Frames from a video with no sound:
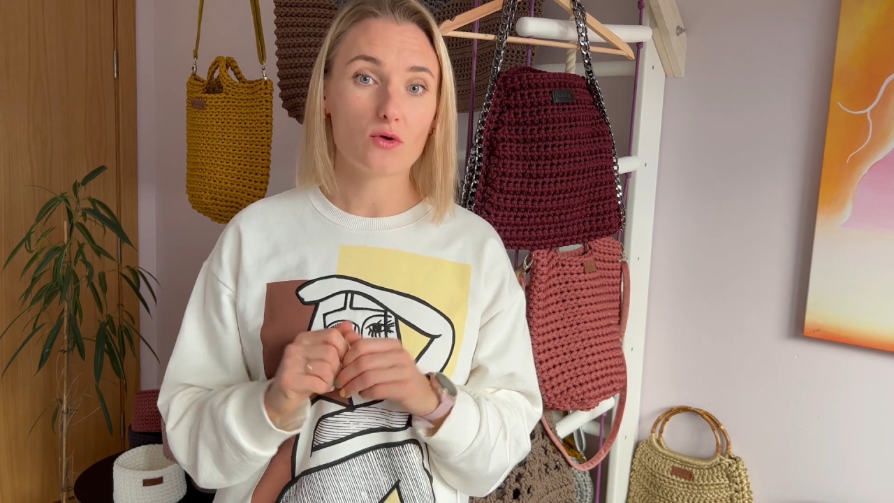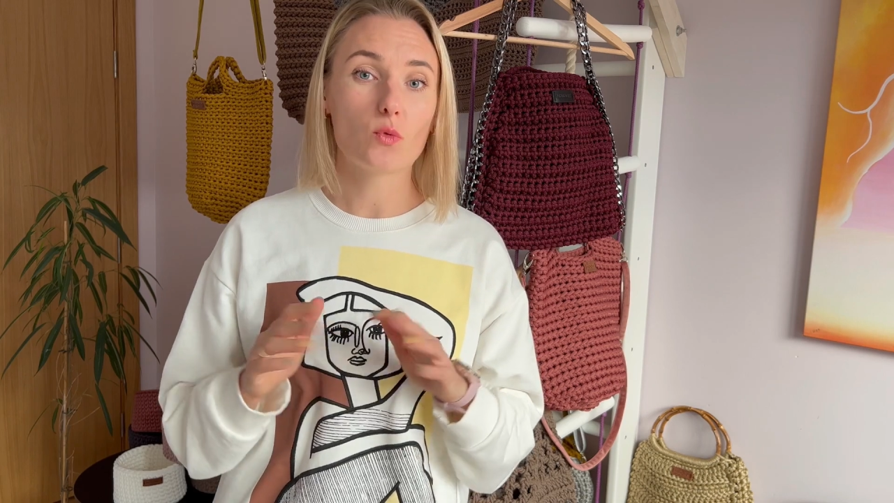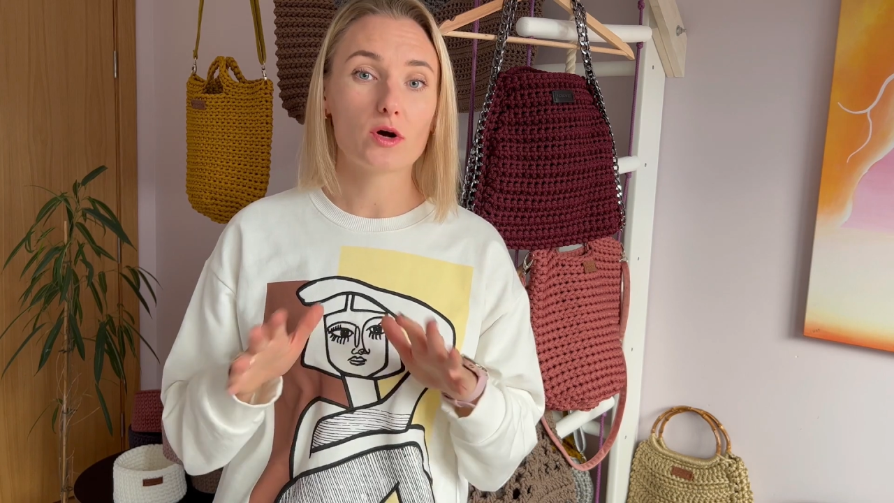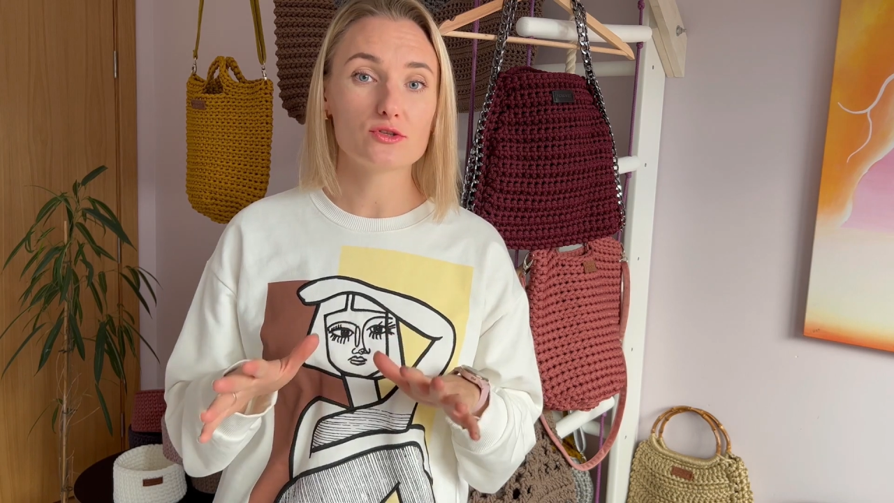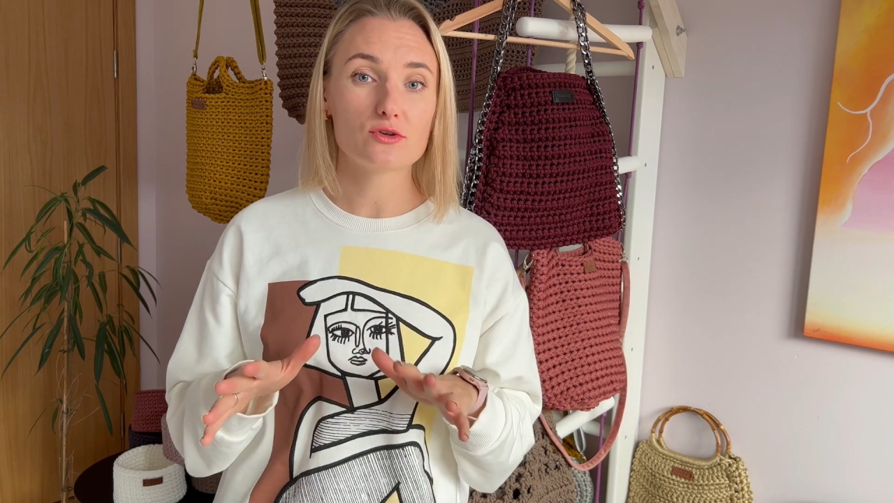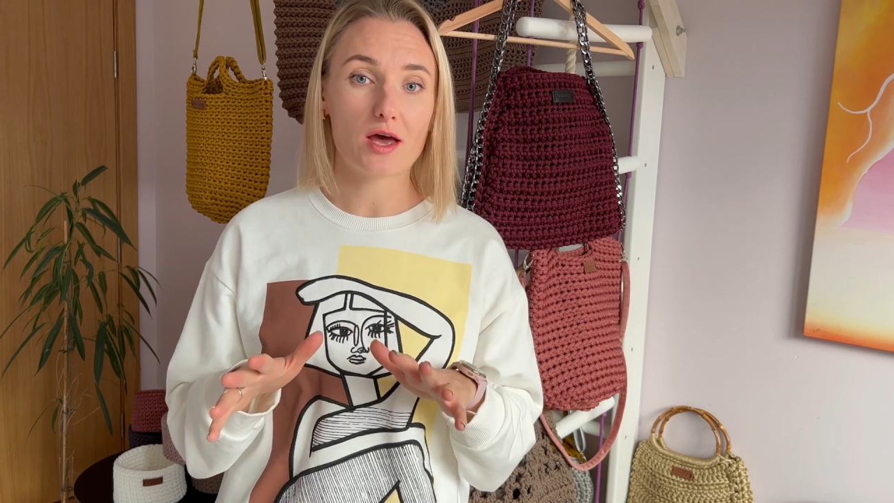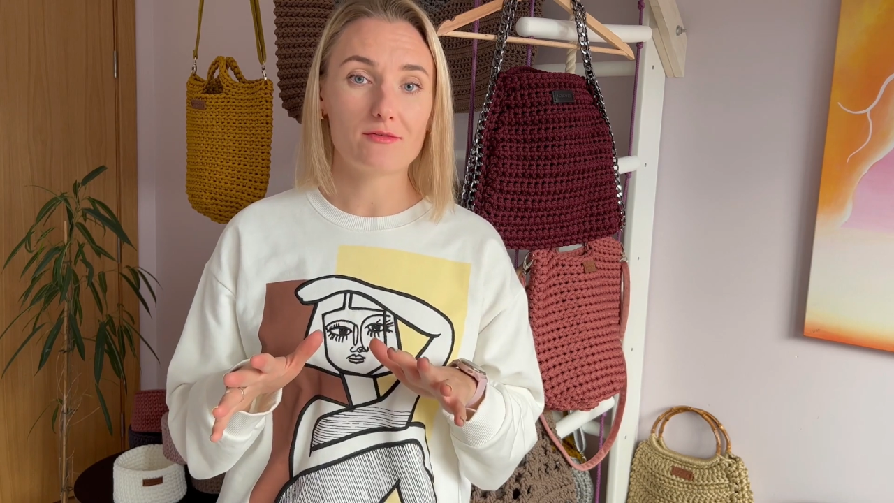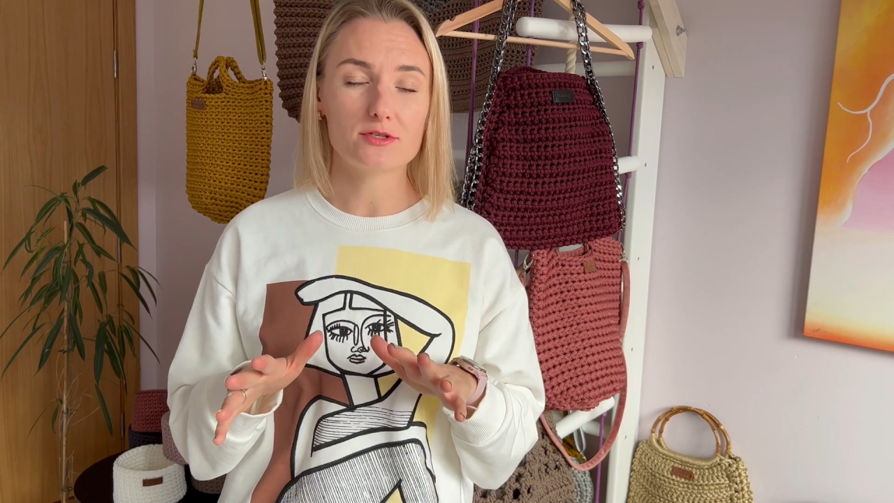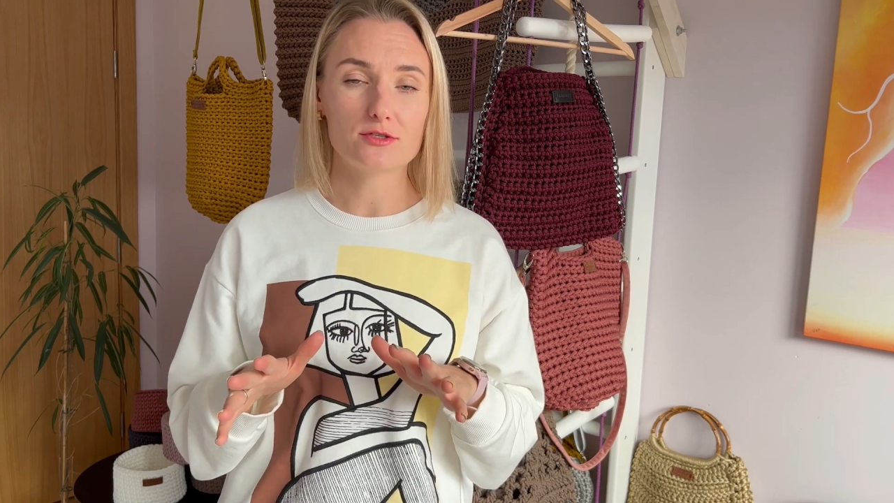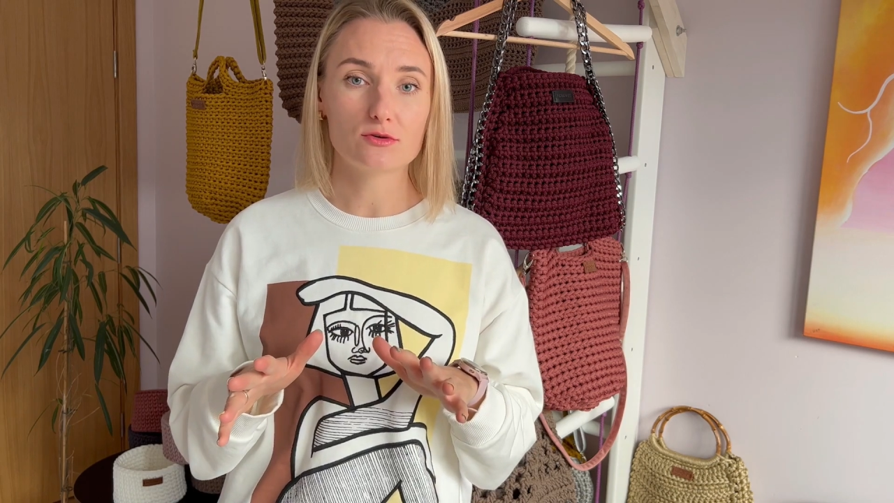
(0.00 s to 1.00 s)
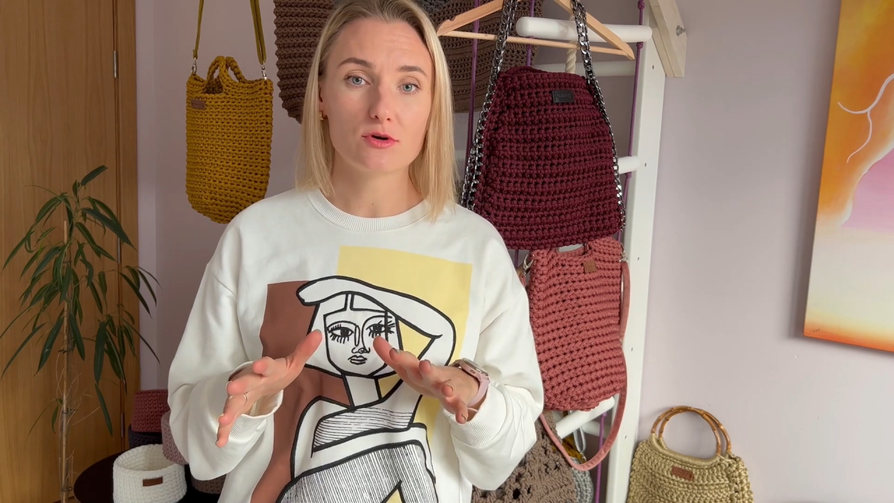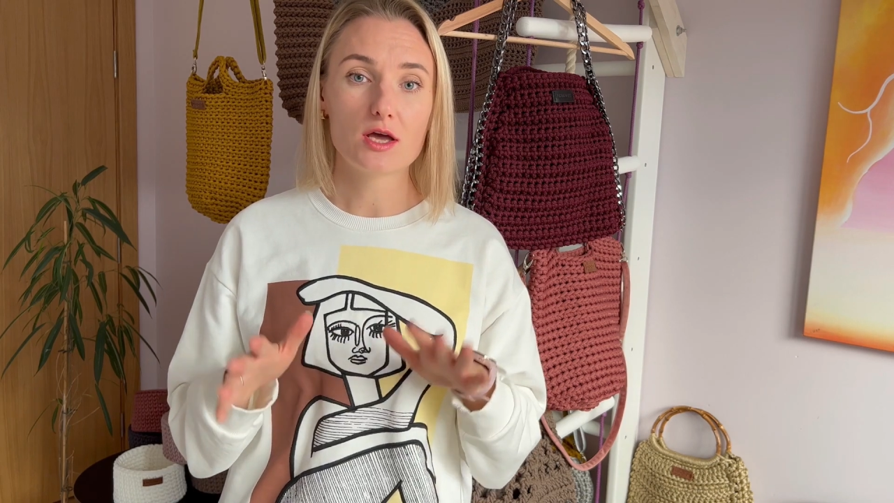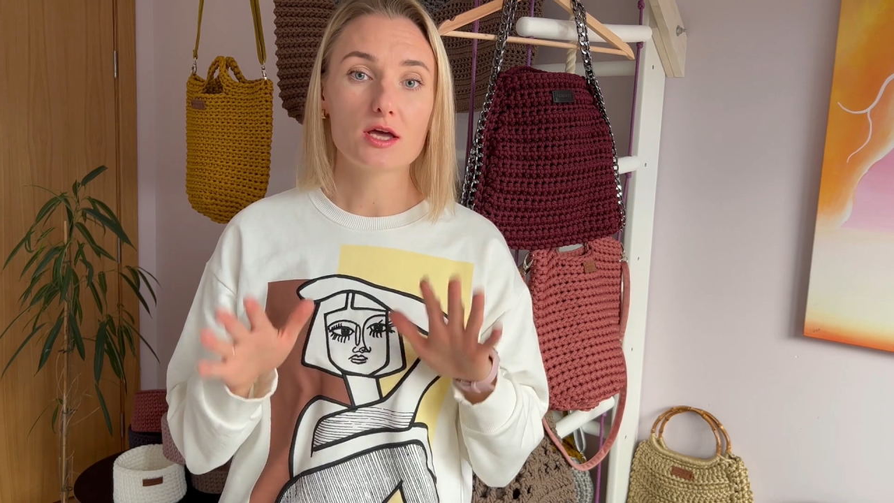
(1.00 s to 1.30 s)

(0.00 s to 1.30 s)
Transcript: What you have to do,